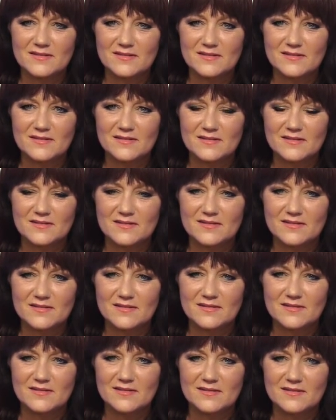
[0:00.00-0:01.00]

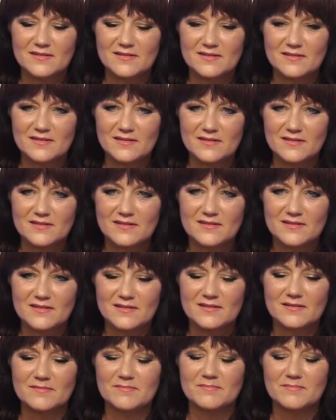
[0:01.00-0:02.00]

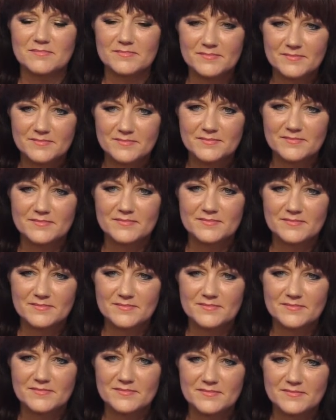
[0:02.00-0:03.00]

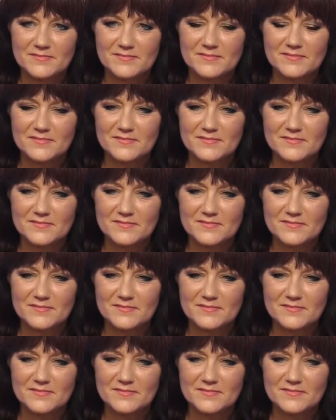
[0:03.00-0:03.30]
This person isn't speaking.